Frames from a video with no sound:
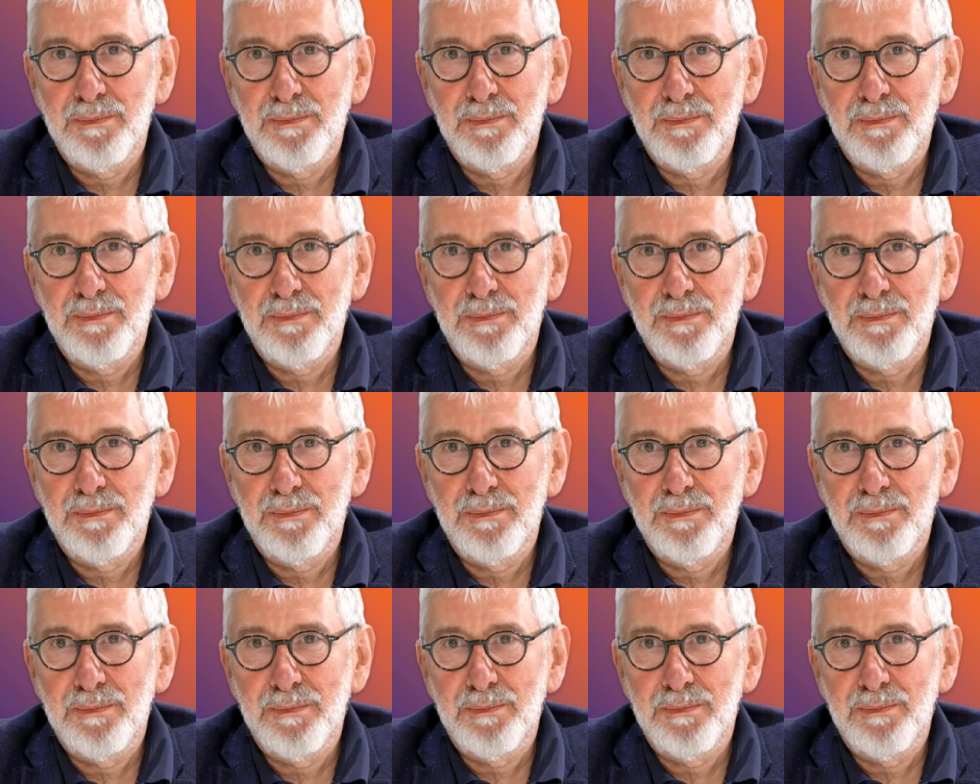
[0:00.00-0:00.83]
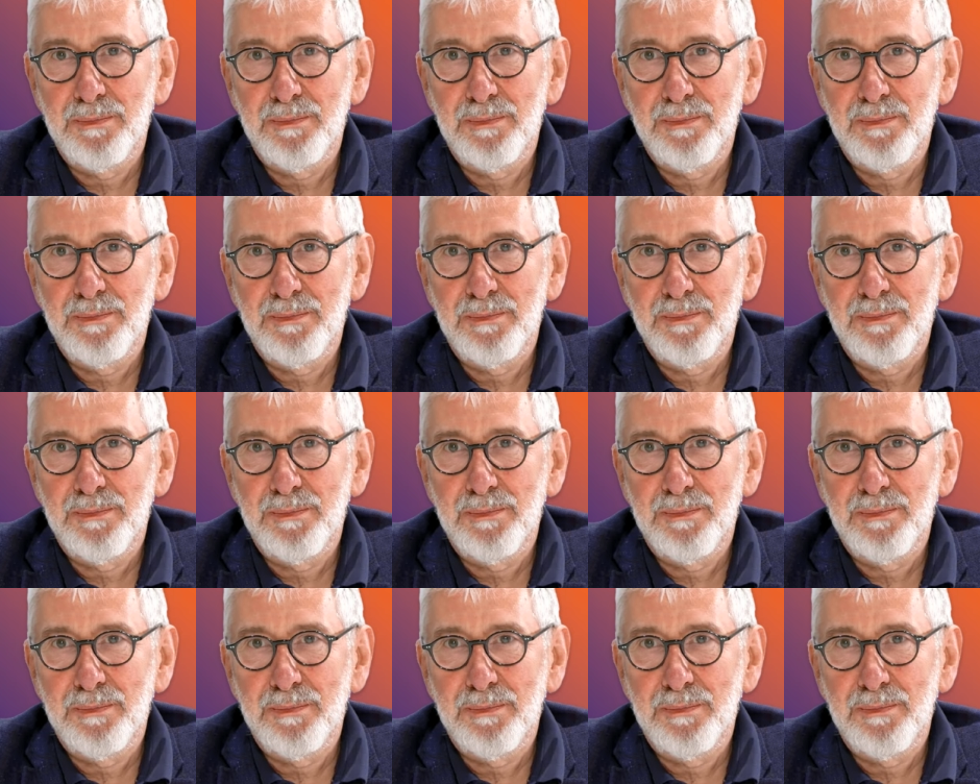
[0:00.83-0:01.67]

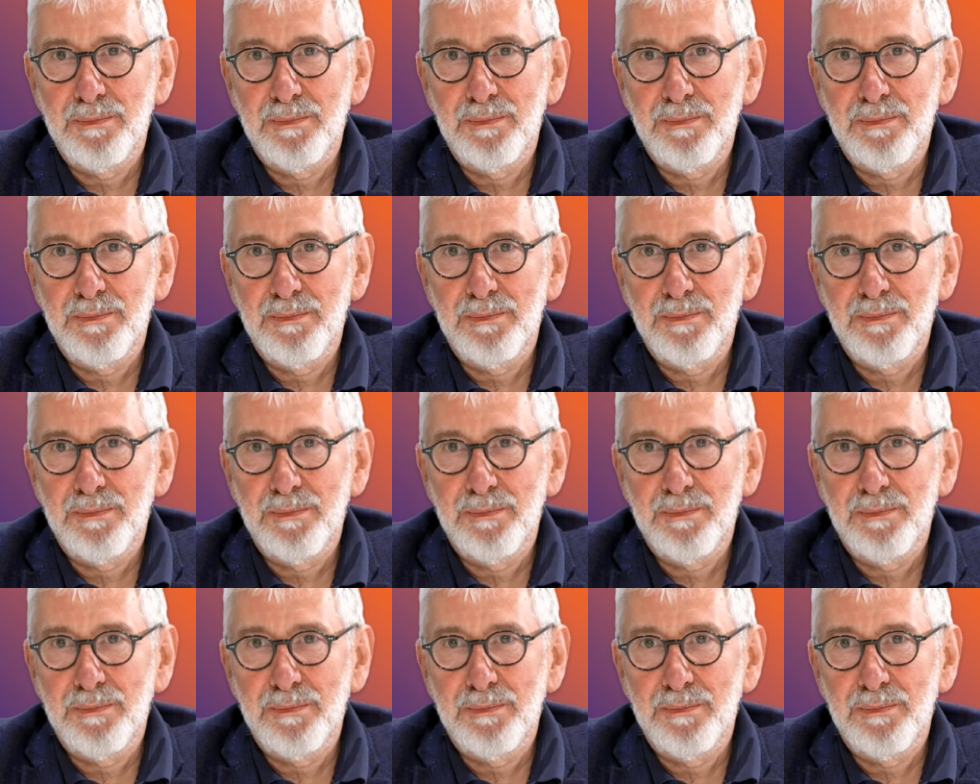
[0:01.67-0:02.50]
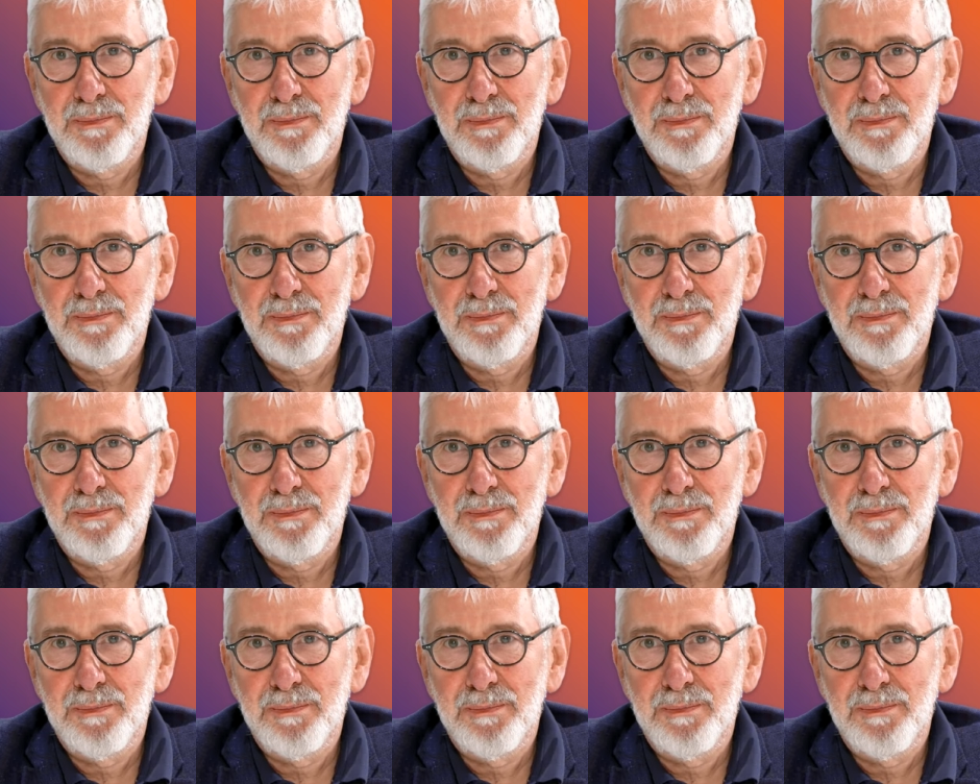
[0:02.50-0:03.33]

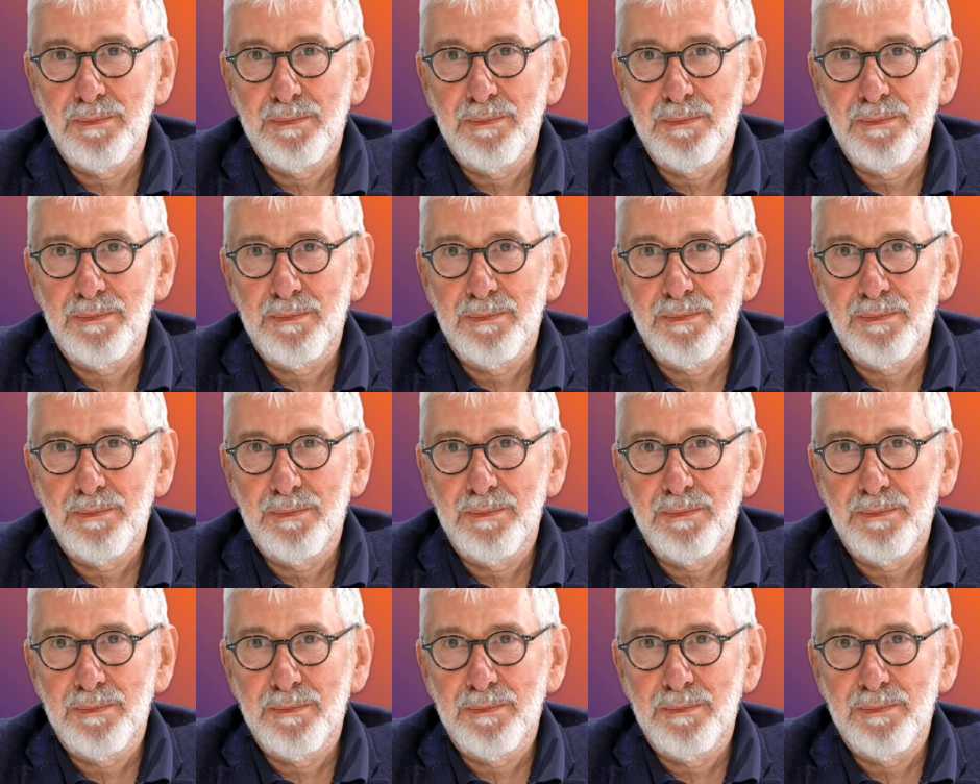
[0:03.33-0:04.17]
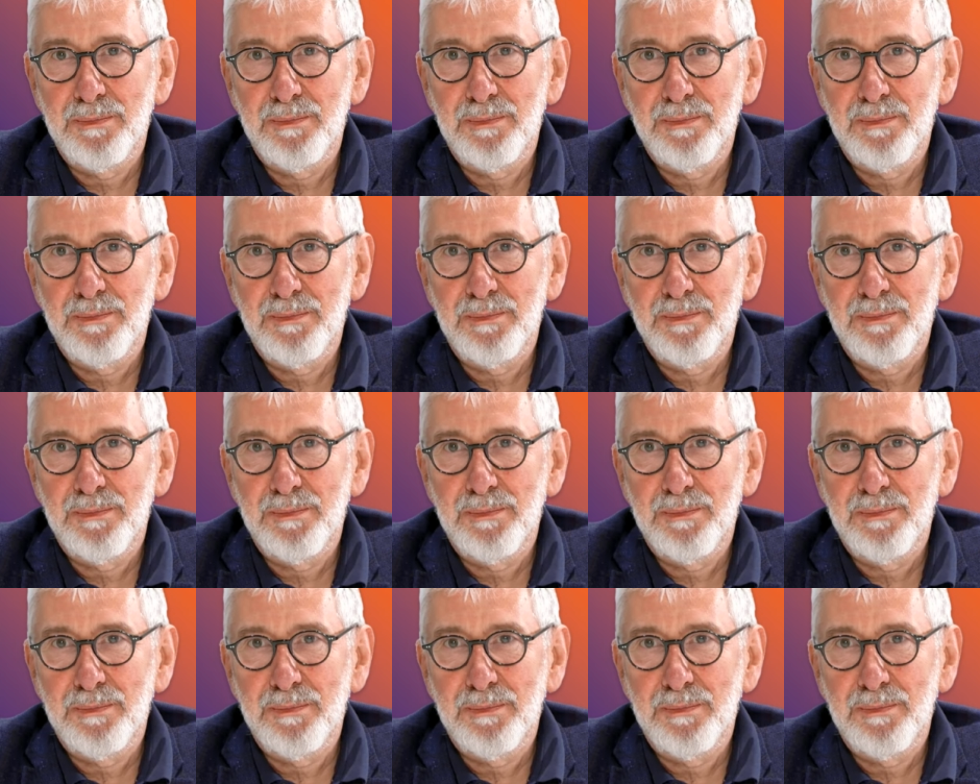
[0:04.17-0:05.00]

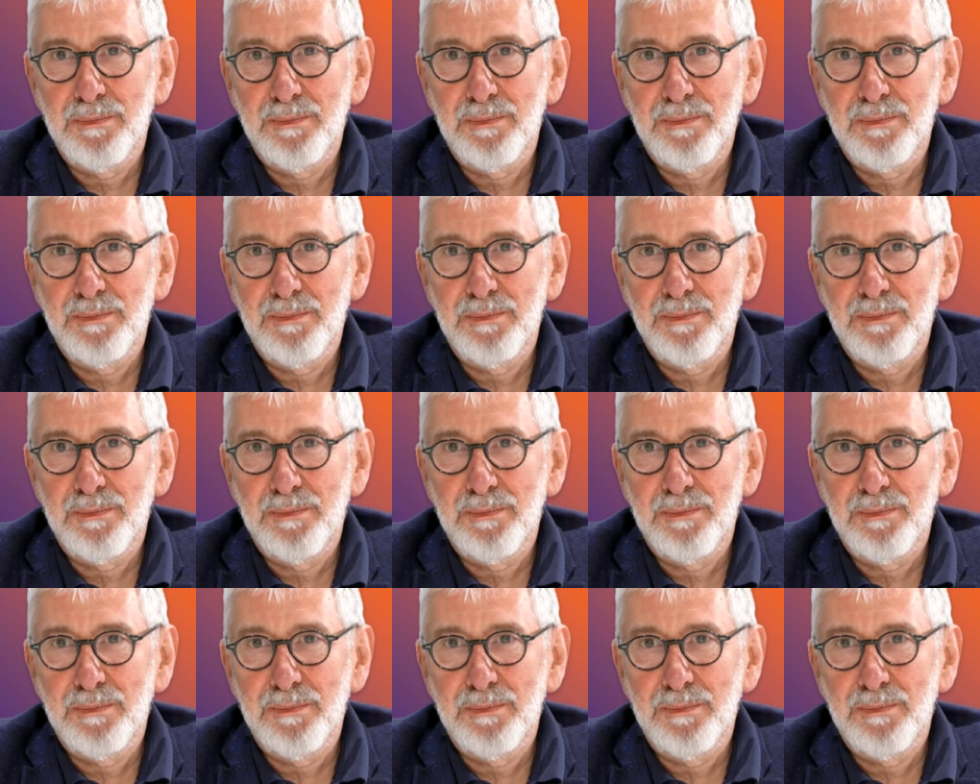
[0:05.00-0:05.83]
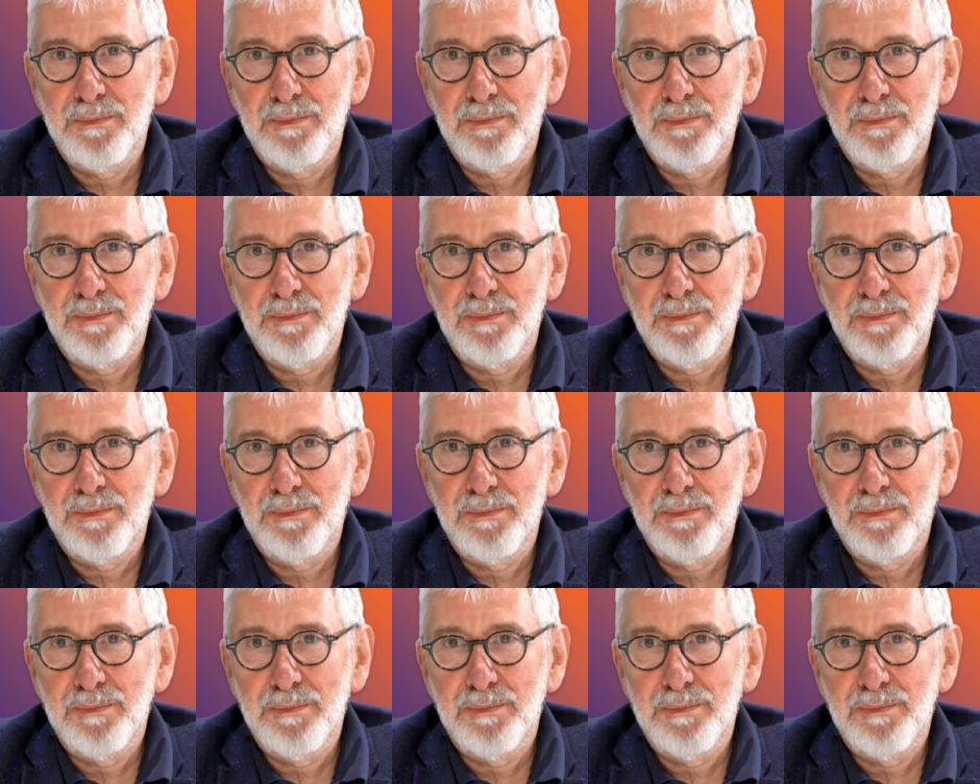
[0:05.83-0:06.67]

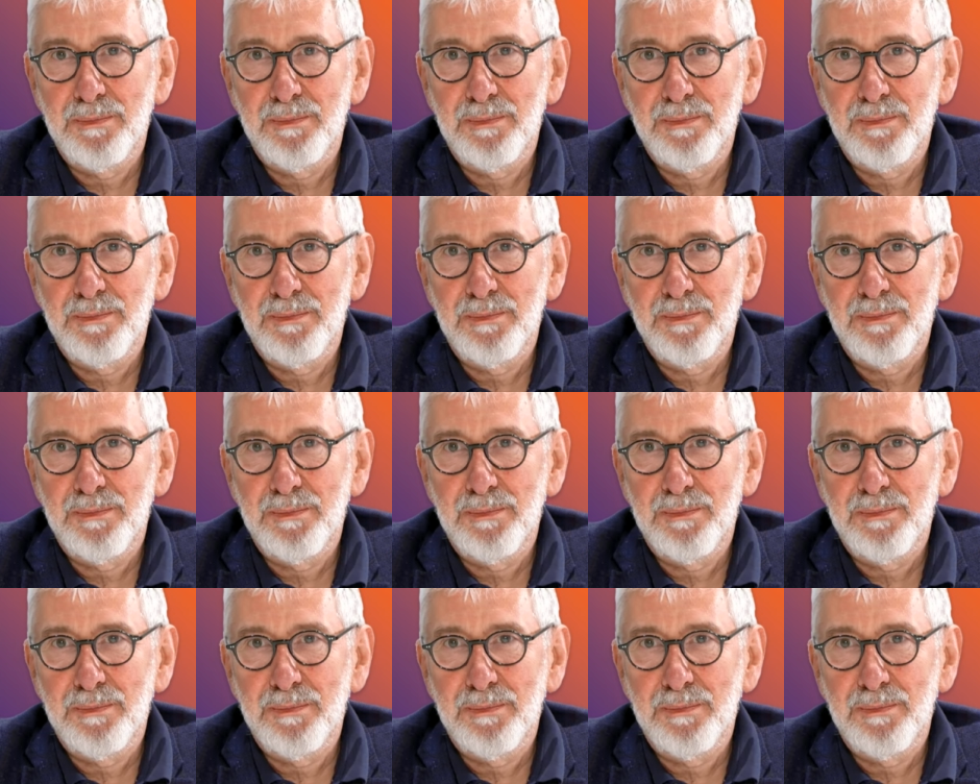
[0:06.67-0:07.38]
(no lip movement)